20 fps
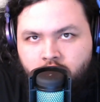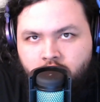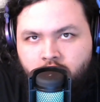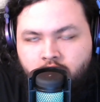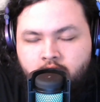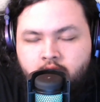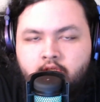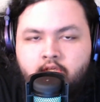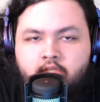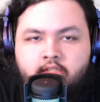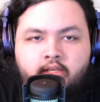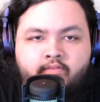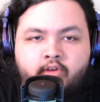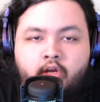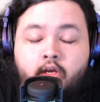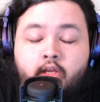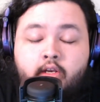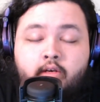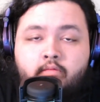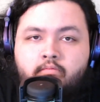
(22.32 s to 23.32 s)
because I've
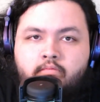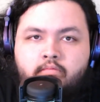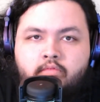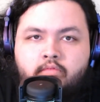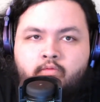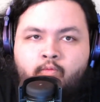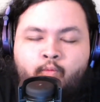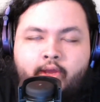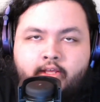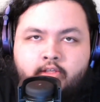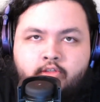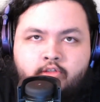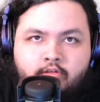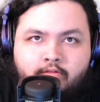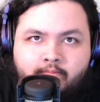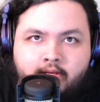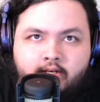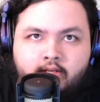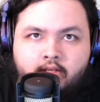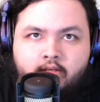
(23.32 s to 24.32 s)
gotten way too
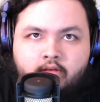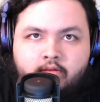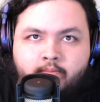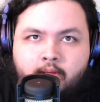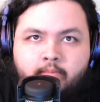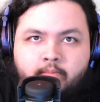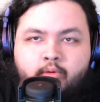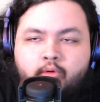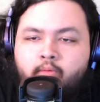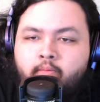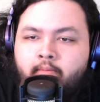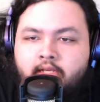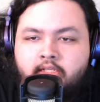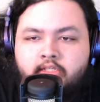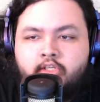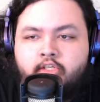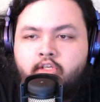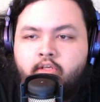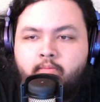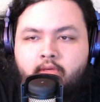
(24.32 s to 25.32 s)
many people
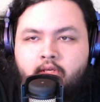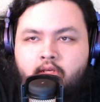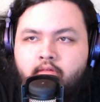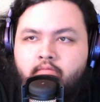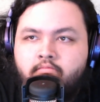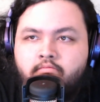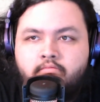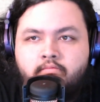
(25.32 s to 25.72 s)
messaging me.